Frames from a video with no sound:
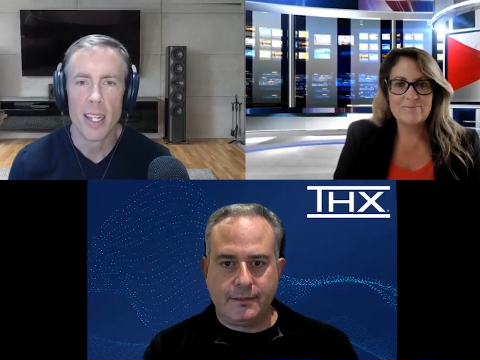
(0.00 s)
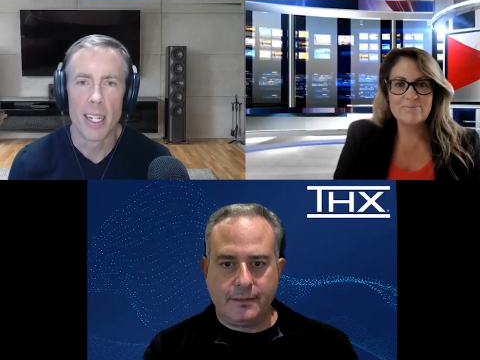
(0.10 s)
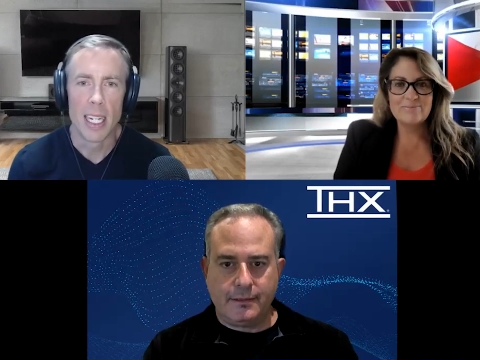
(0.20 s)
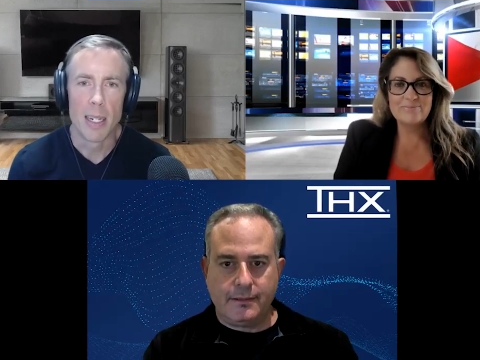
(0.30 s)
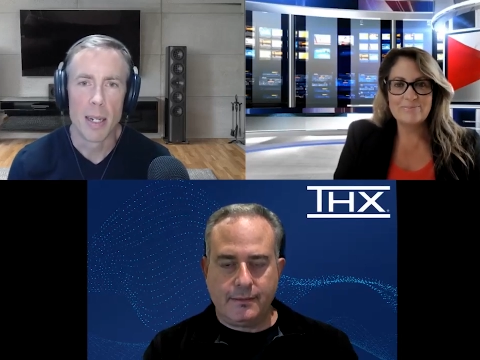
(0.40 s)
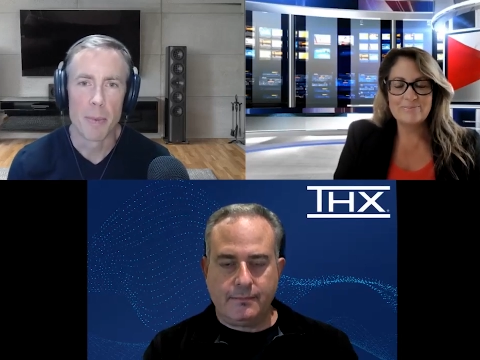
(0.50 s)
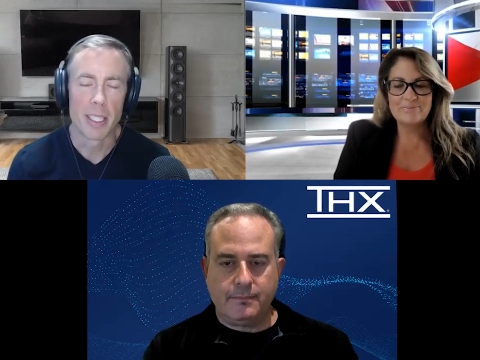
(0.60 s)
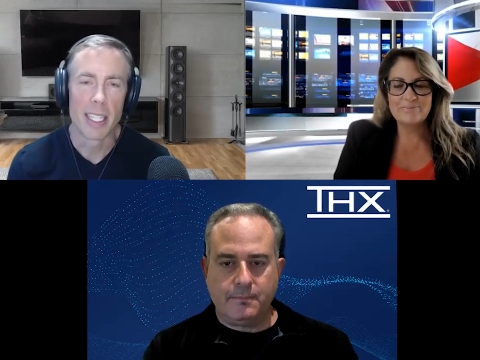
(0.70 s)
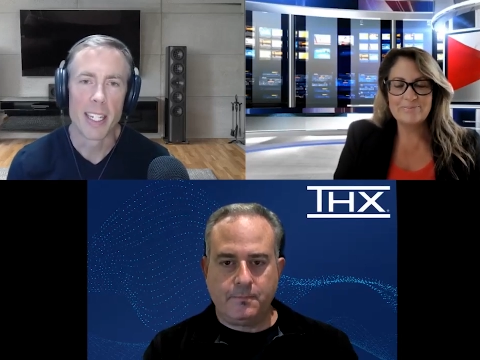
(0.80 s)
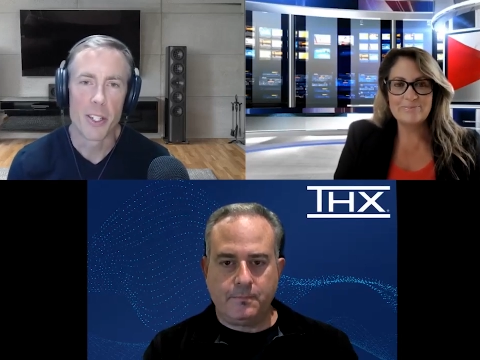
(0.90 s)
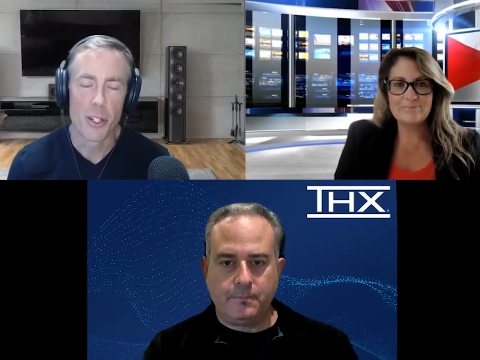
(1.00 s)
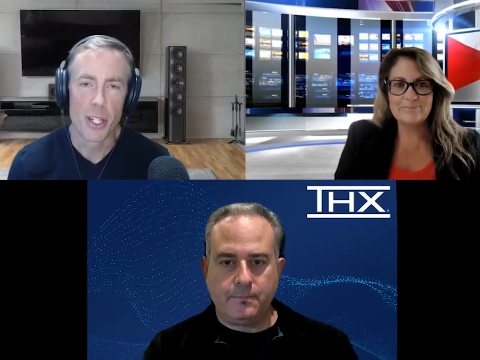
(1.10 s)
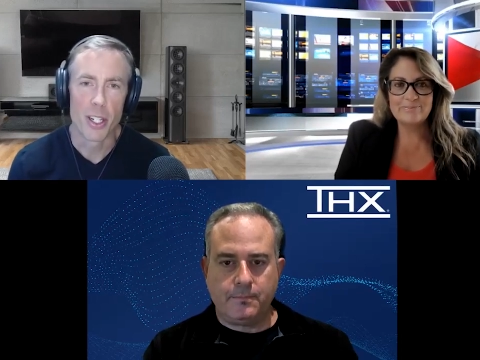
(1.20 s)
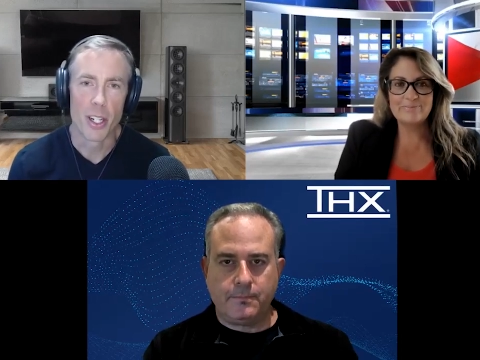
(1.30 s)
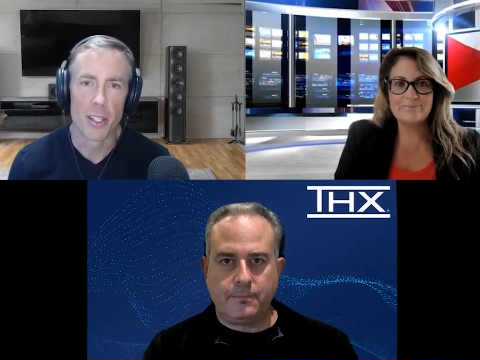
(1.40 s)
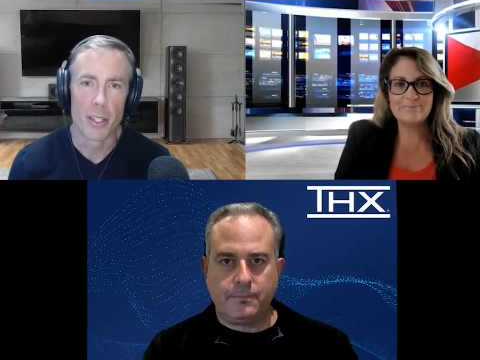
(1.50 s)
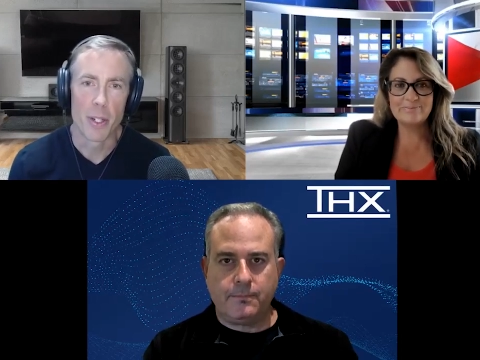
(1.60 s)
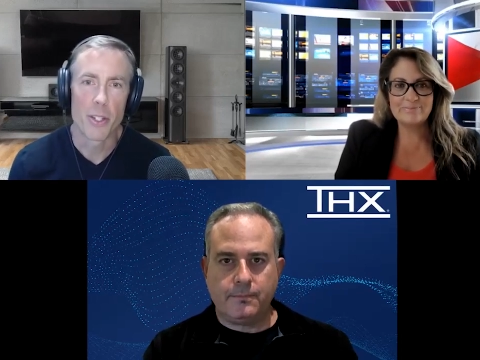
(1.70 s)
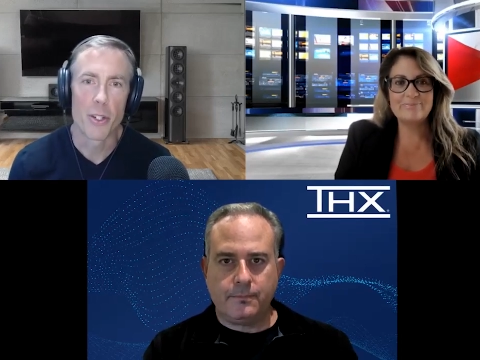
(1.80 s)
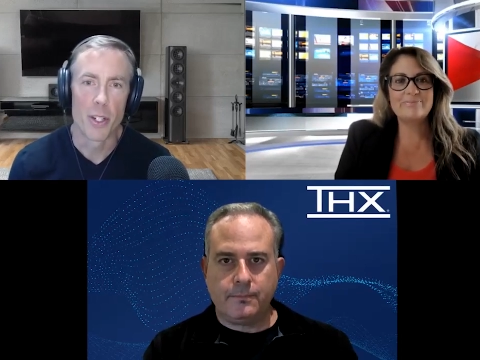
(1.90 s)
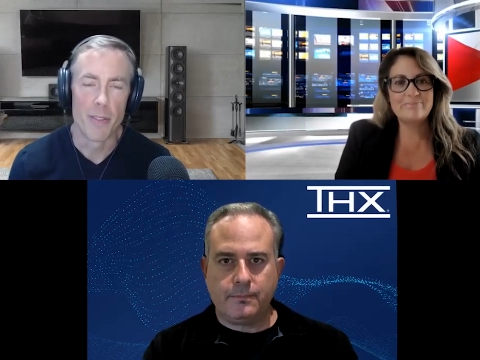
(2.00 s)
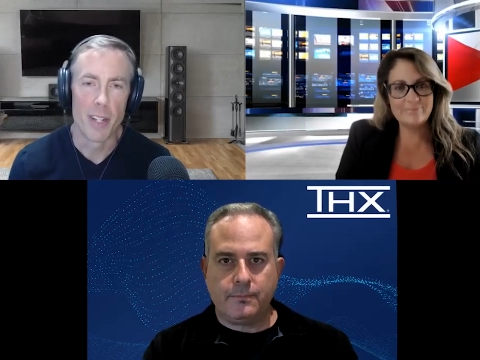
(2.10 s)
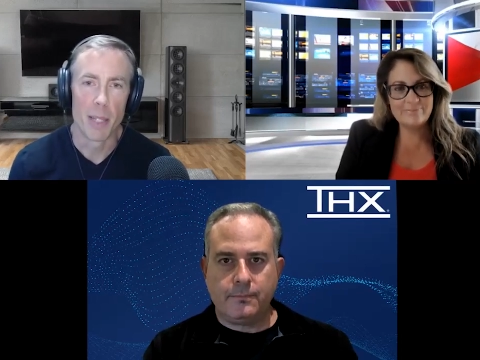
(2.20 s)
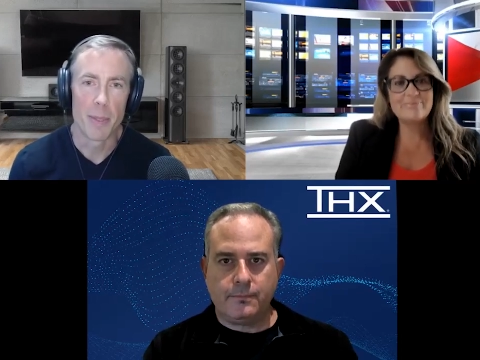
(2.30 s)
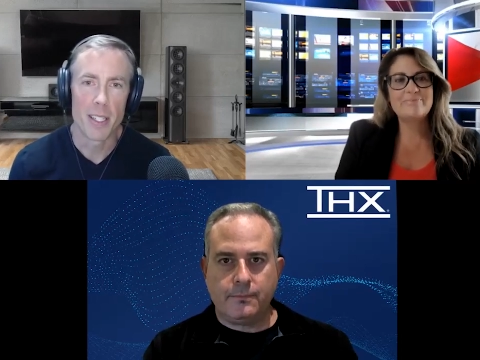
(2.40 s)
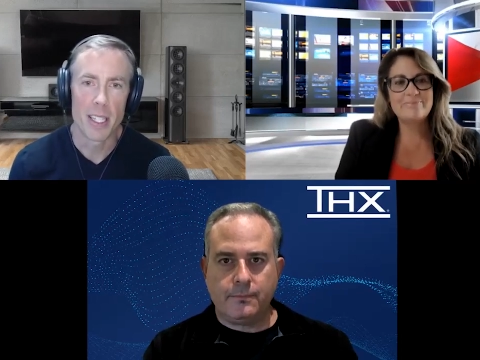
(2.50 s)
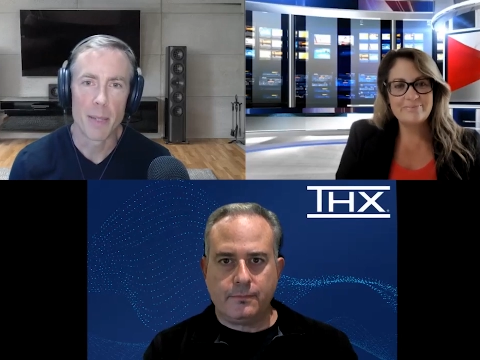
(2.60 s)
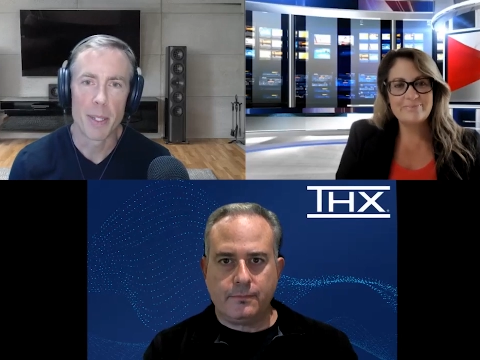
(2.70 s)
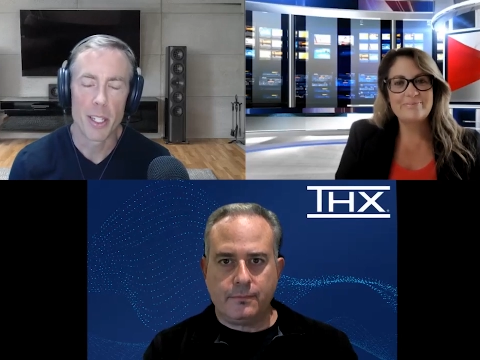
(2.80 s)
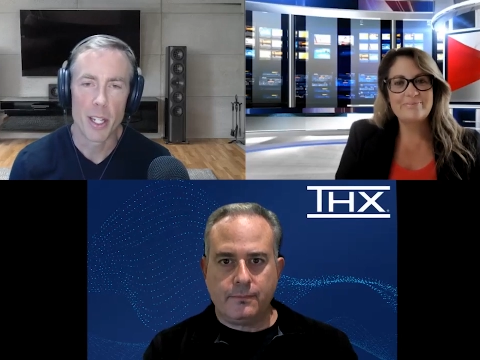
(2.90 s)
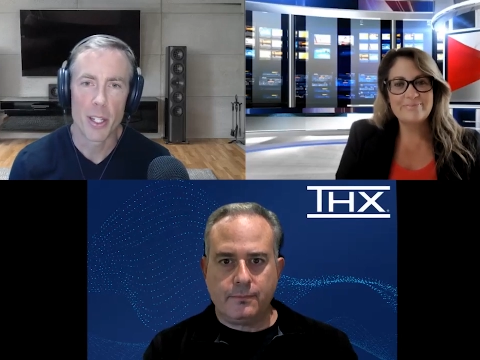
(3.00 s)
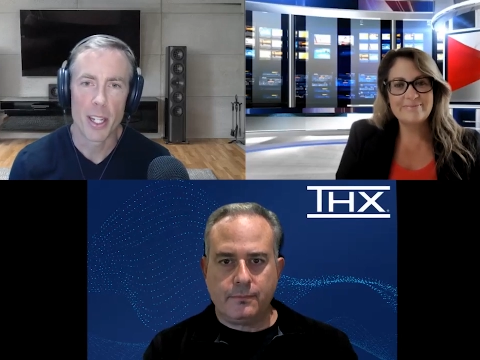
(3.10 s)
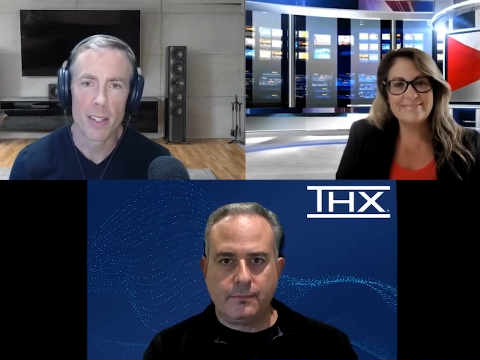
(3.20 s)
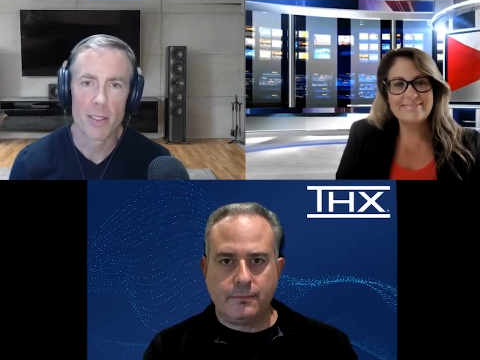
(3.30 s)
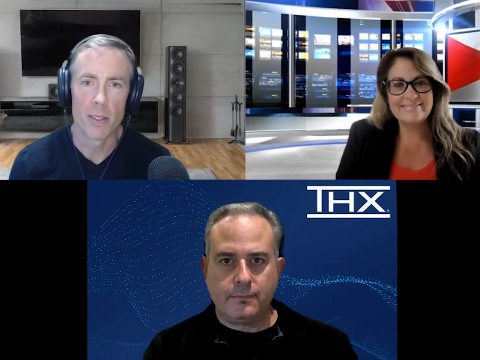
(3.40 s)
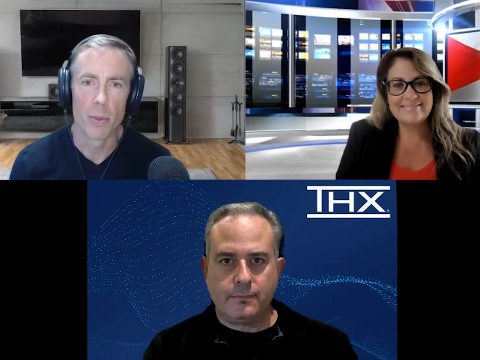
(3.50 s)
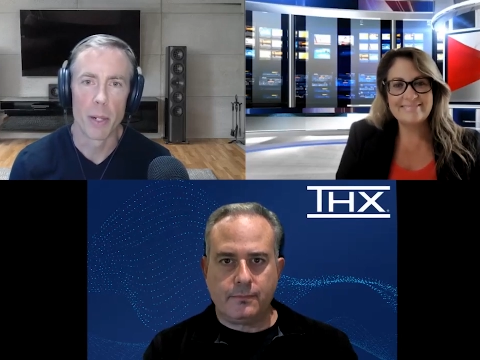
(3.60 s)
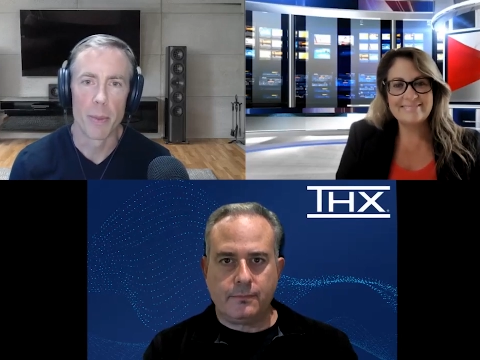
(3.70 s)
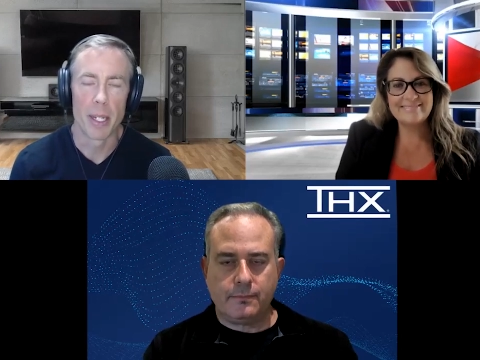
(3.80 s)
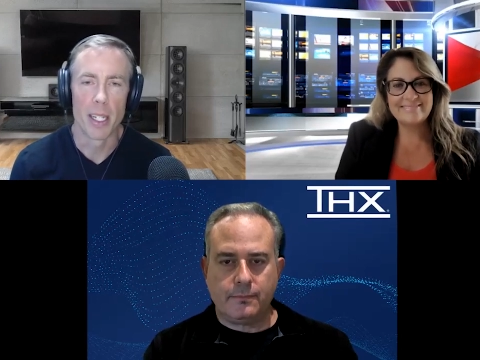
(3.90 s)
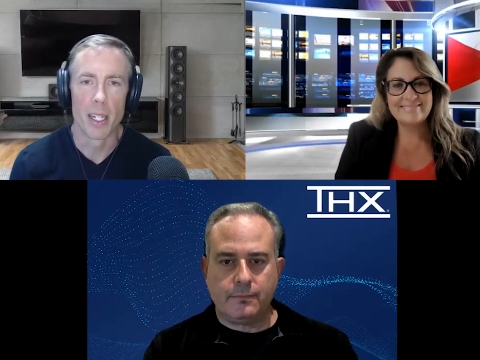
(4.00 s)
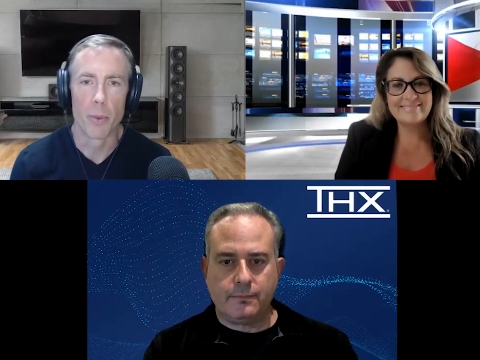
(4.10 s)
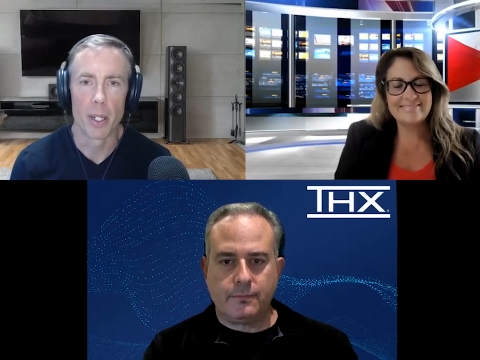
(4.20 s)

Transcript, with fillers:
Speaker 1: Uh, I'm the lead engineer on the research and development team at THX, so where we uh,